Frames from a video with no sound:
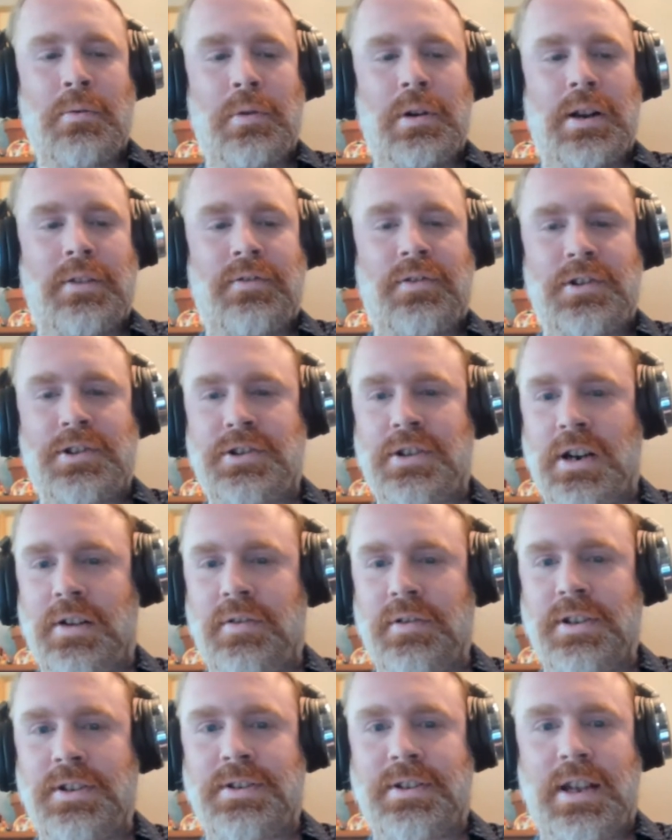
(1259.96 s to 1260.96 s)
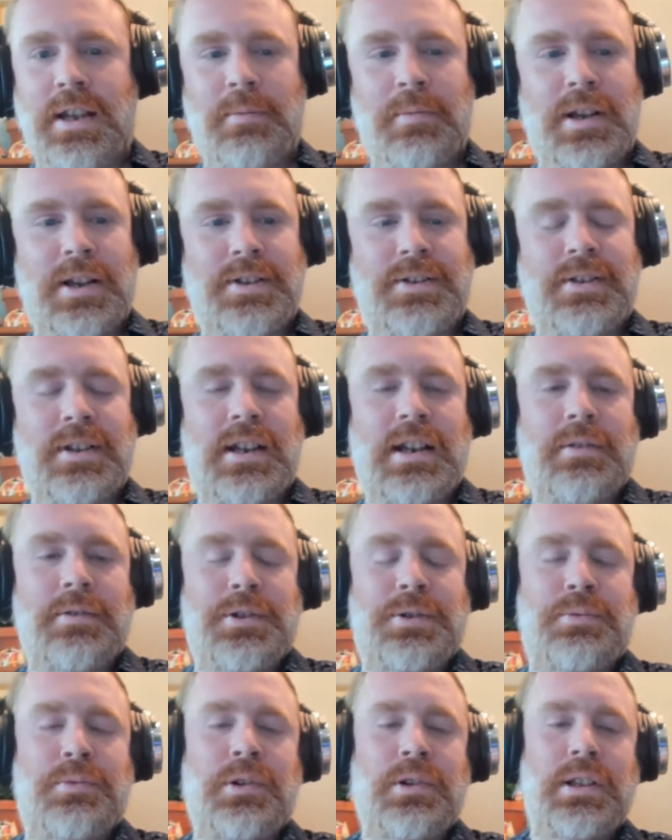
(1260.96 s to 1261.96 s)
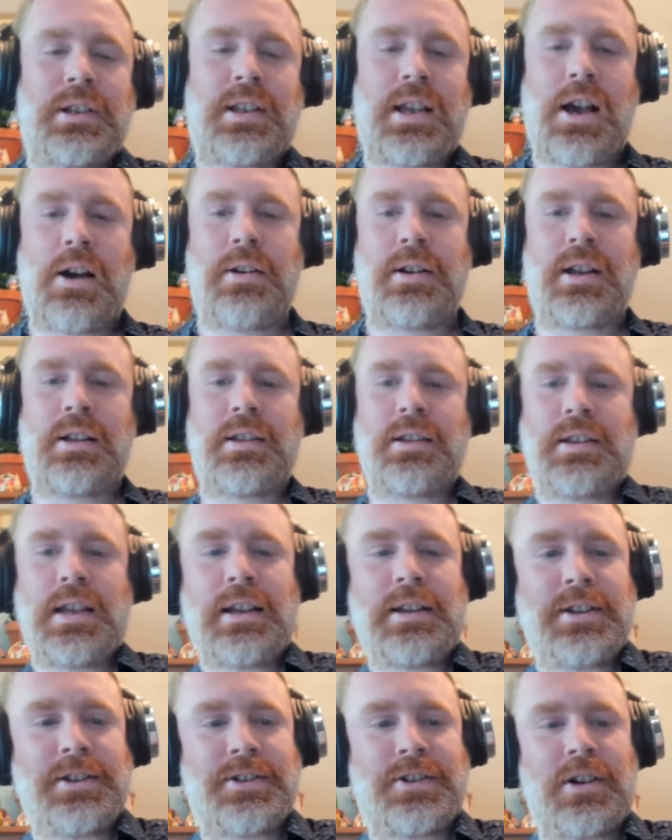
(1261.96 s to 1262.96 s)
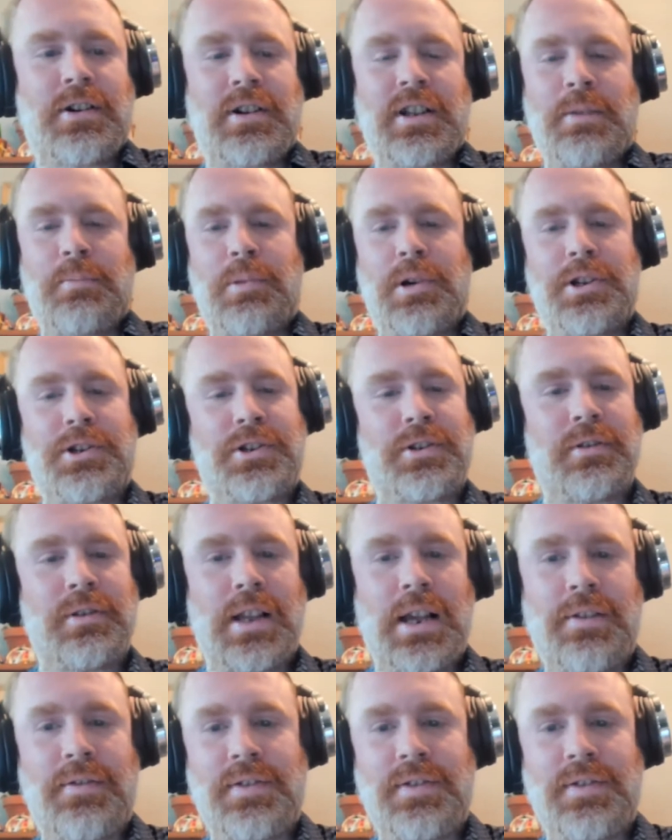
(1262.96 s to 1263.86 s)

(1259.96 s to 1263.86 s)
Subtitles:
When I first covered this game last night, I was really counting on the Yankees starting a bunch of